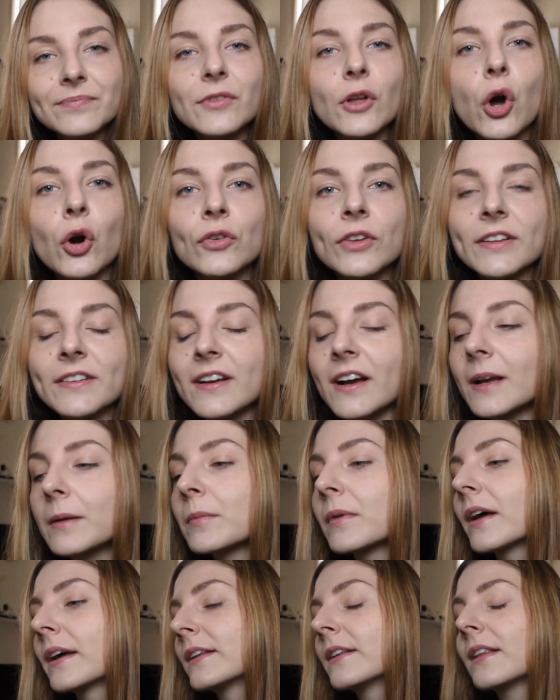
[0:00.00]
on a
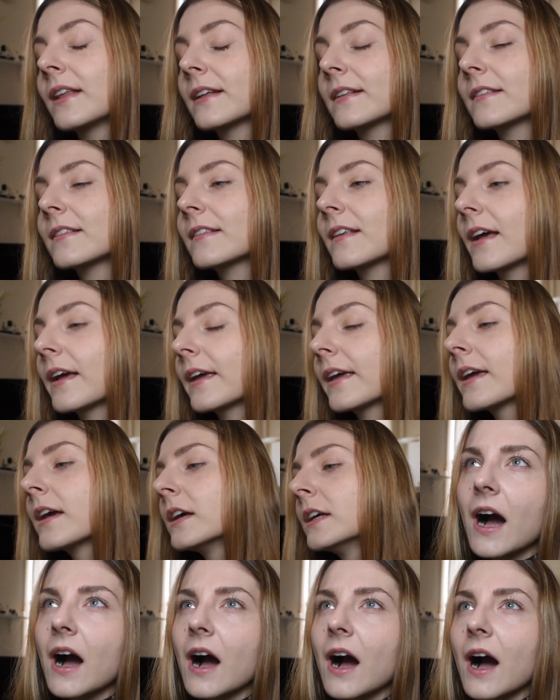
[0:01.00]
timeline, let's say.
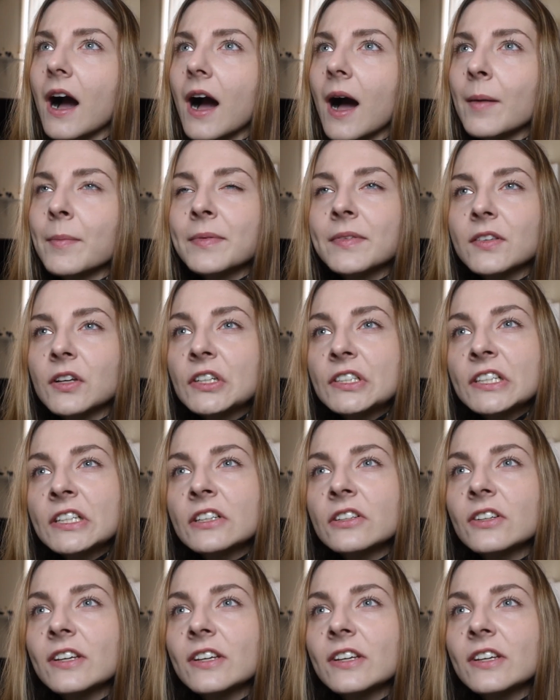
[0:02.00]
I'm starting to